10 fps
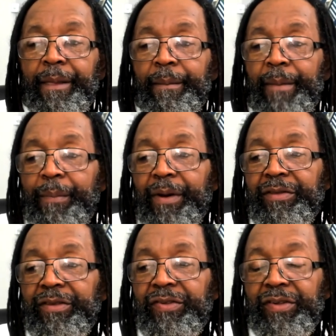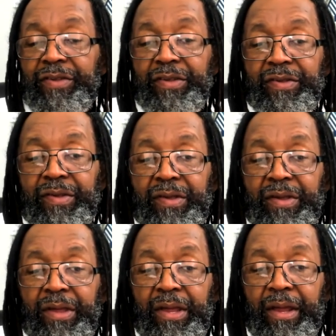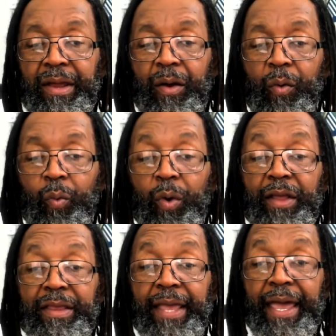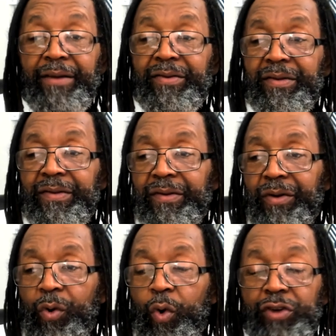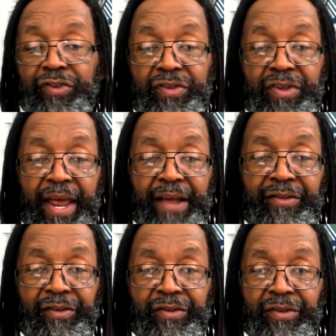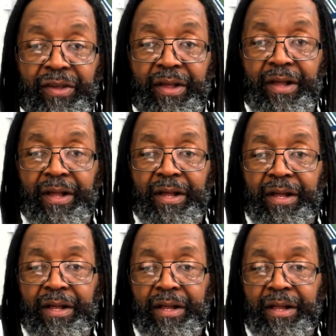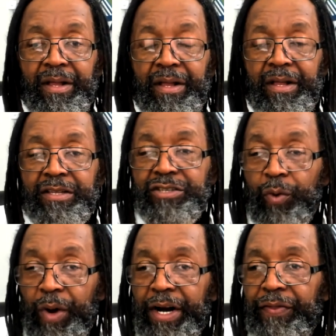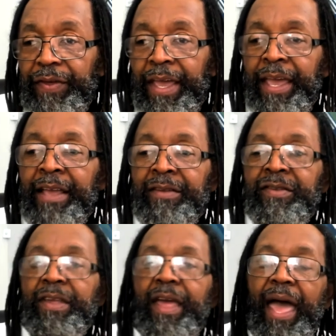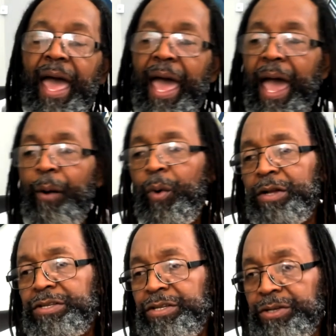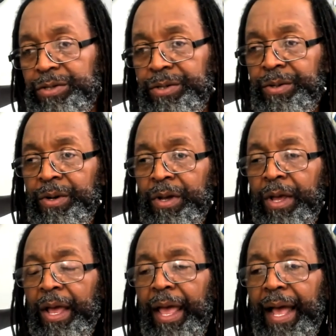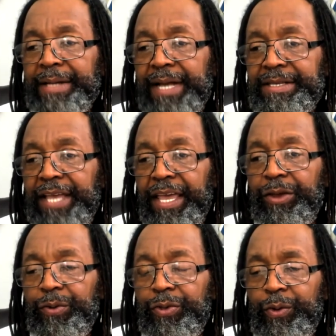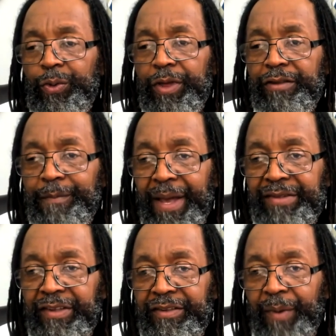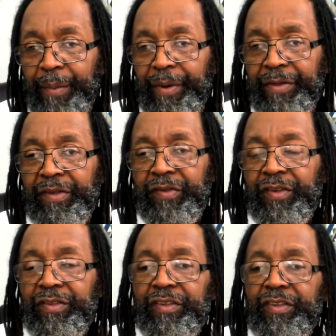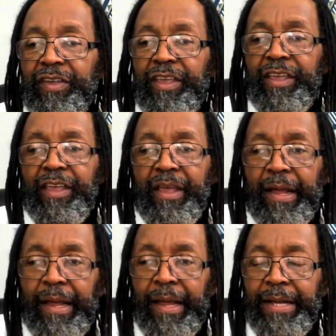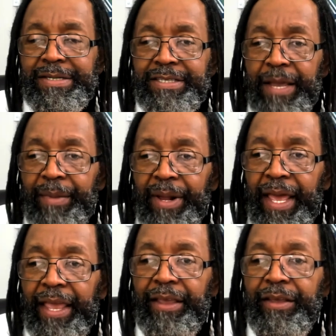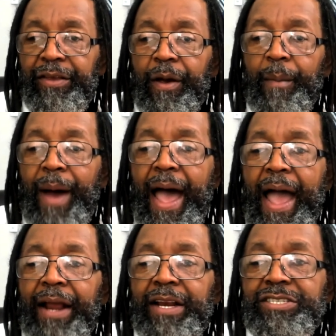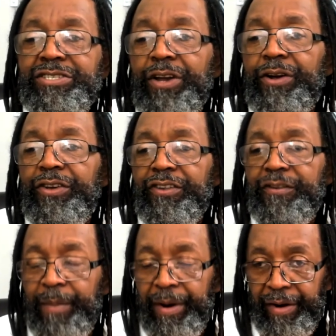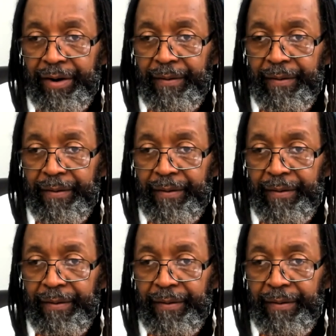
My brothers and sisters, what next? questions and answers. So one of the things I want to do as I take you through this message, my brothers and sisters, is stimulate your mind and stir your spirit.